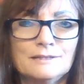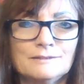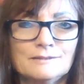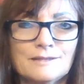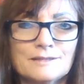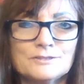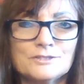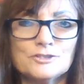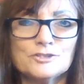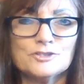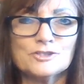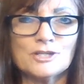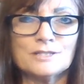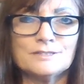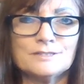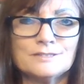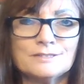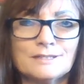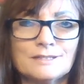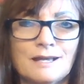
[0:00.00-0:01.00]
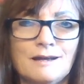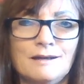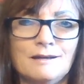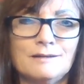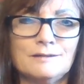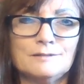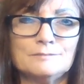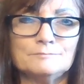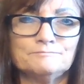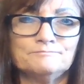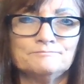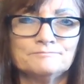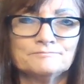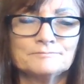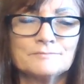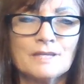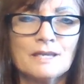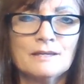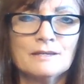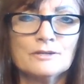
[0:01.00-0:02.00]
Let's just um,
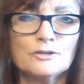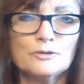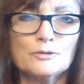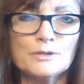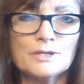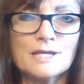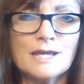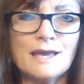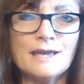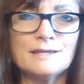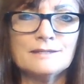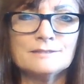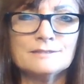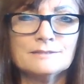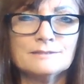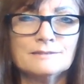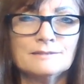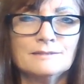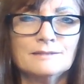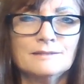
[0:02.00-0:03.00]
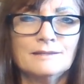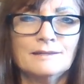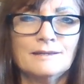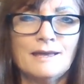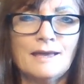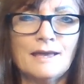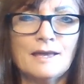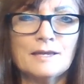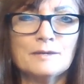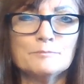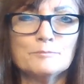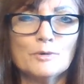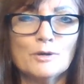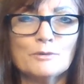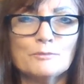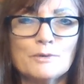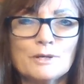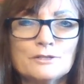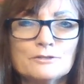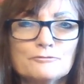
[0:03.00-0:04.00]
create a
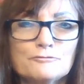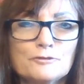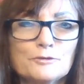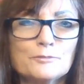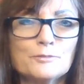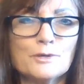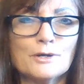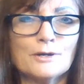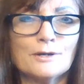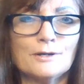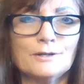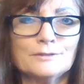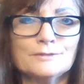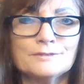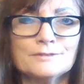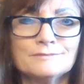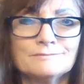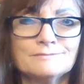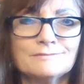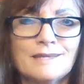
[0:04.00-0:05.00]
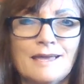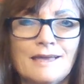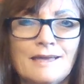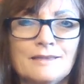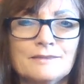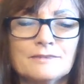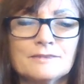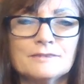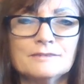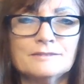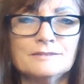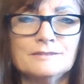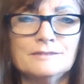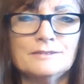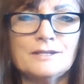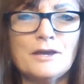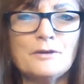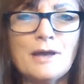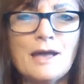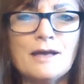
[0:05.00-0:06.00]
more wonderful world and you
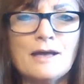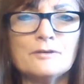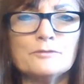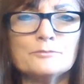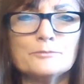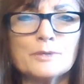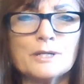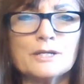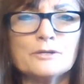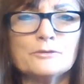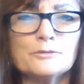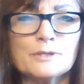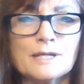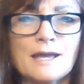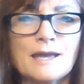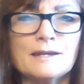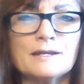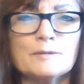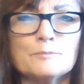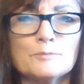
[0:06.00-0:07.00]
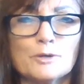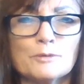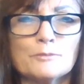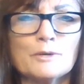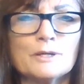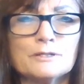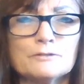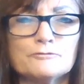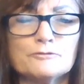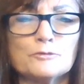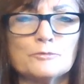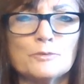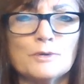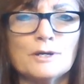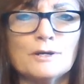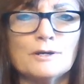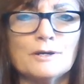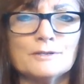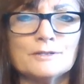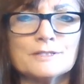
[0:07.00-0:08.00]
know how we create a more wonderful
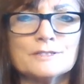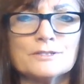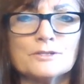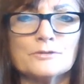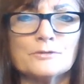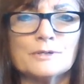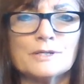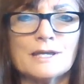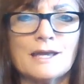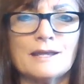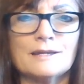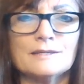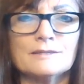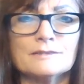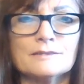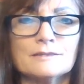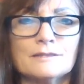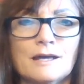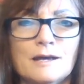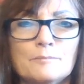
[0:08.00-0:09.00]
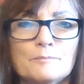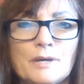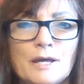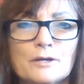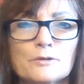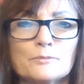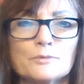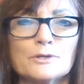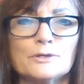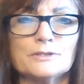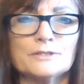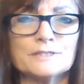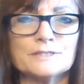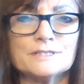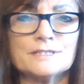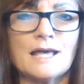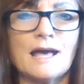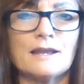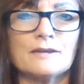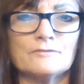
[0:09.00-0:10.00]
world is creating a better world
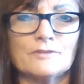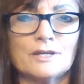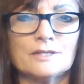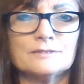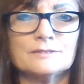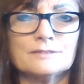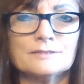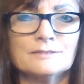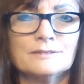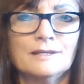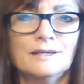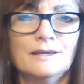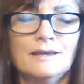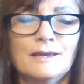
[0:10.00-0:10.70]
inside of us.